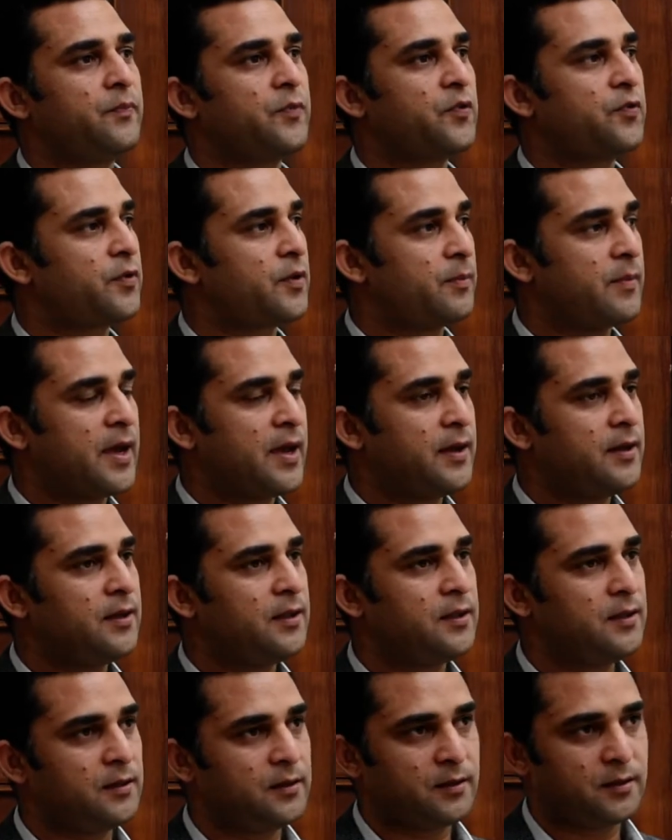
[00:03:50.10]
from
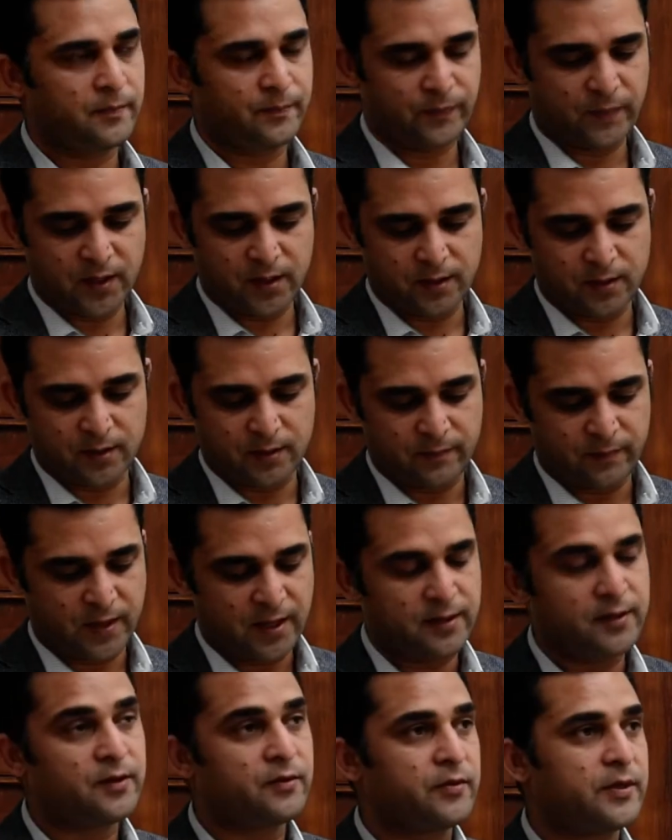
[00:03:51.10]
any
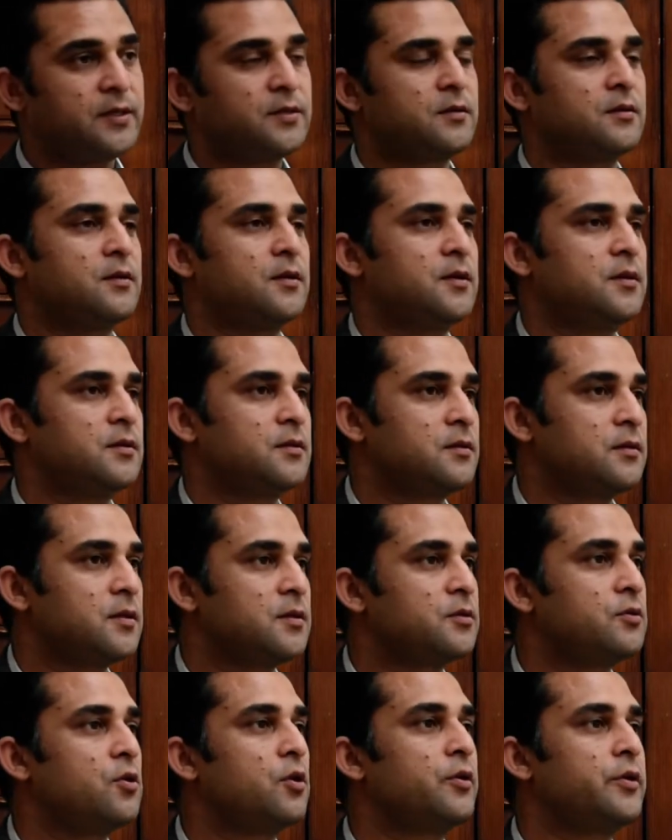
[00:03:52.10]
region
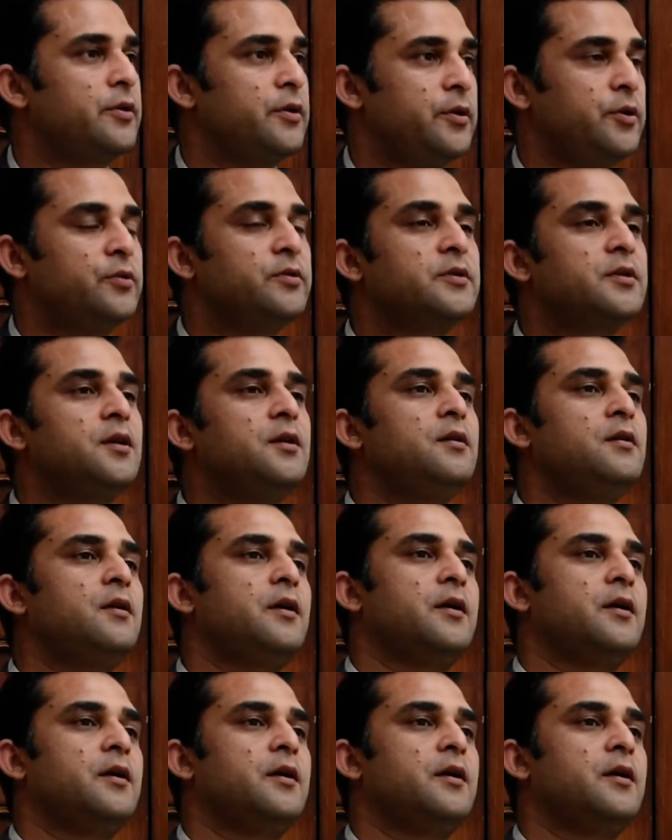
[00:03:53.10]
is not neutral,